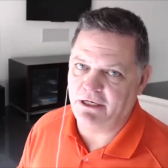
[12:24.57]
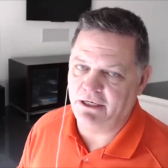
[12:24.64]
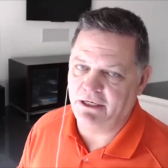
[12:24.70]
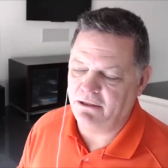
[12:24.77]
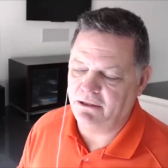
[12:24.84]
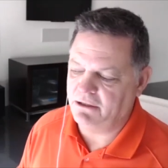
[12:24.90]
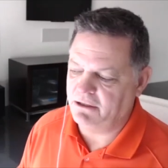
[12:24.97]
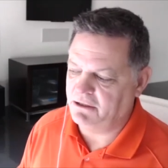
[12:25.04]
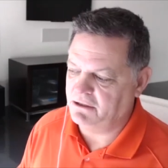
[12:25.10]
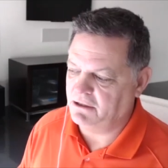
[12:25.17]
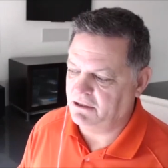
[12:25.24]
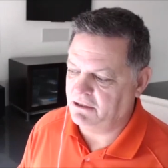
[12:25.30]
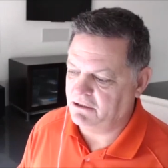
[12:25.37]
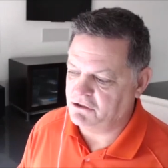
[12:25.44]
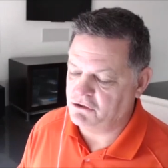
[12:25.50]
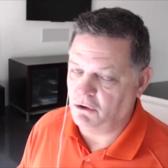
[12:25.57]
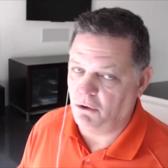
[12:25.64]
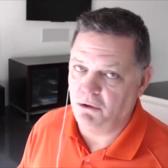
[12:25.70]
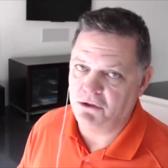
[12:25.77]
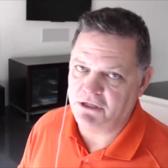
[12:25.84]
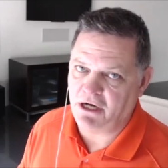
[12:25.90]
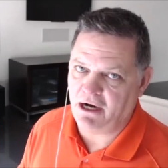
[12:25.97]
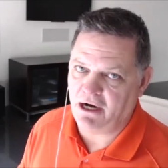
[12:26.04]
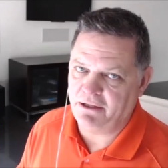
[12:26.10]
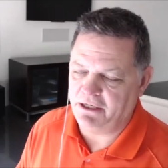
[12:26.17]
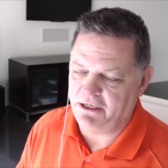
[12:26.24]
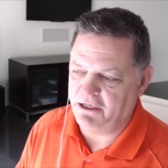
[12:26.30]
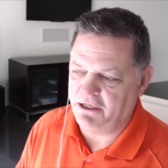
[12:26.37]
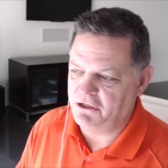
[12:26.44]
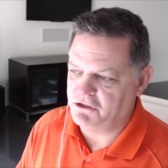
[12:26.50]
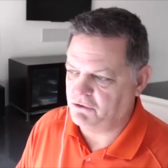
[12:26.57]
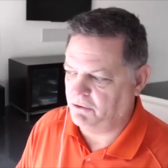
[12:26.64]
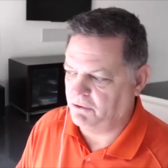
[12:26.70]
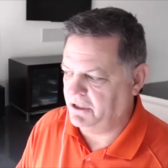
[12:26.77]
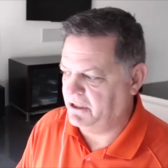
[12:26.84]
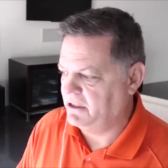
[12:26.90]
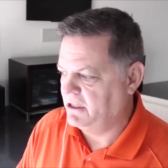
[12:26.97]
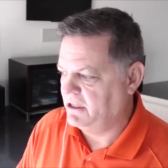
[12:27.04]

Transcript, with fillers: in the in the solar side of the industry,